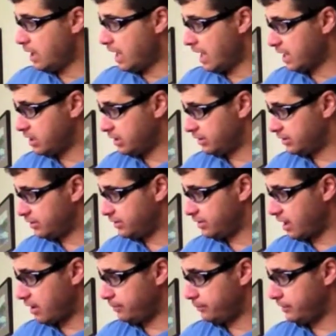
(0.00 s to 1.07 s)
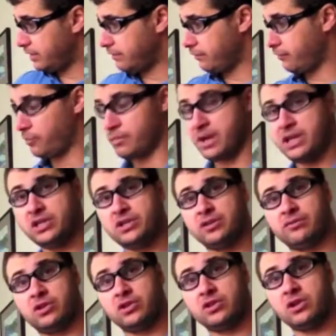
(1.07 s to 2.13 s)
I could stop the
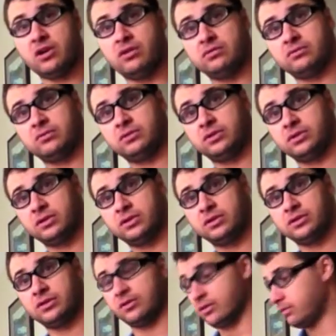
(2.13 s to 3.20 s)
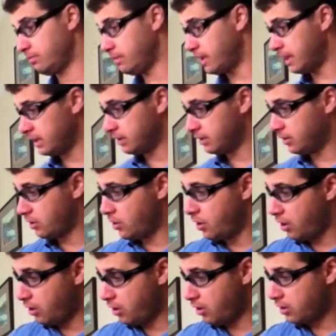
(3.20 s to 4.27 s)
information to go to the spine,
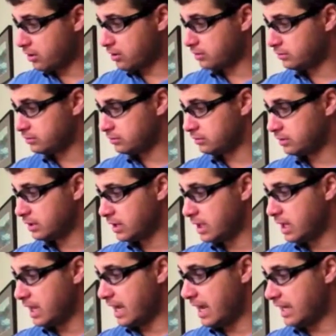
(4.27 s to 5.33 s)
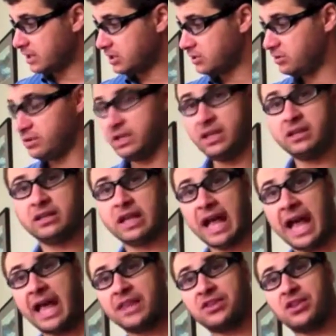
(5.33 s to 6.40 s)
or actually
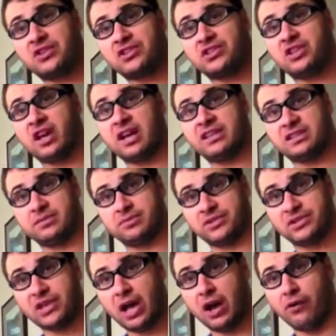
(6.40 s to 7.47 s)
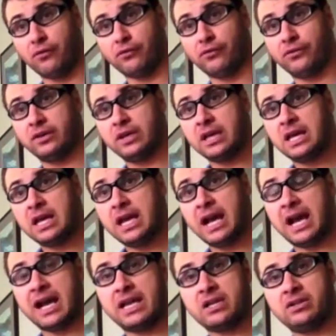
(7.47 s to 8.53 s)
at the sites themselves,
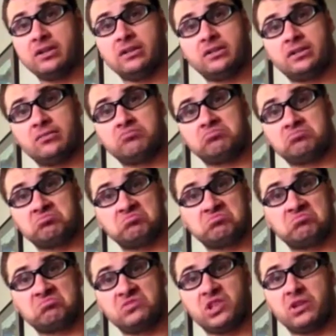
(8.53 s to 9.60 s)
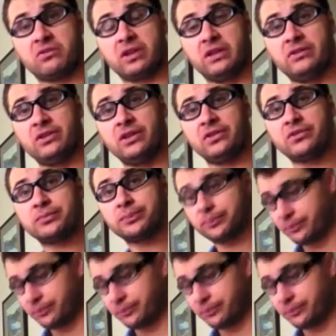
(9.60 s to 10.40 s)
I could generate this.